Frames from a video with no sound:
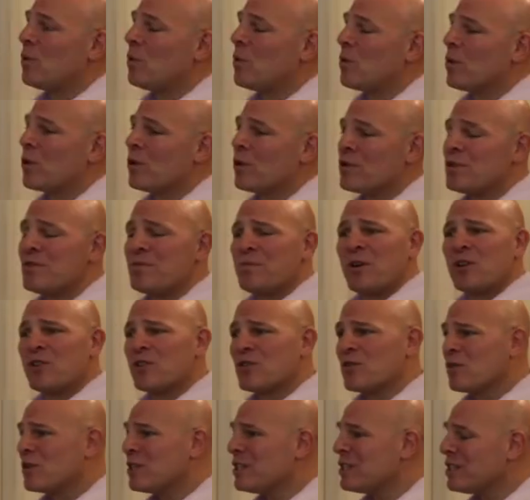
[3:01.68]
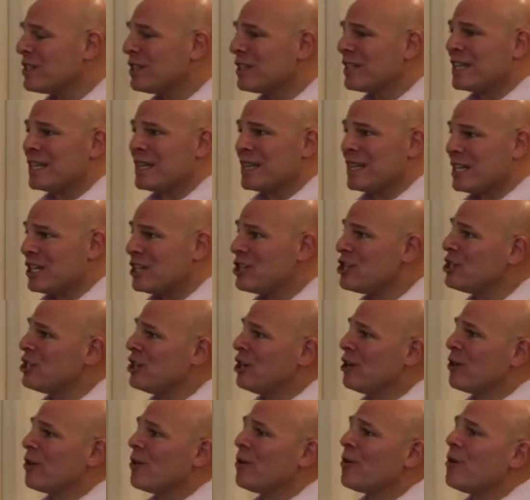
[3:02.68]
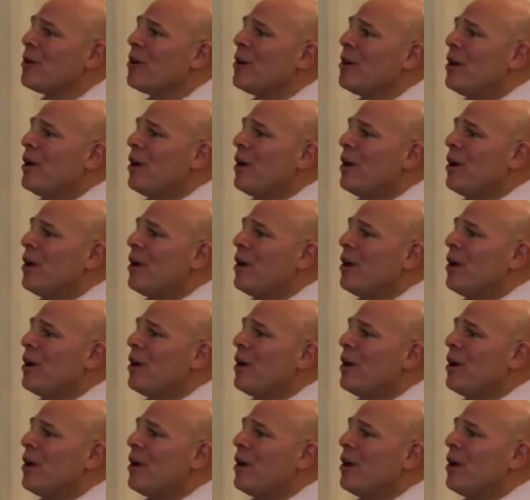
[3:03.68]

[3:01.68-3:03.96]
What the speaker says: awards, most recently this year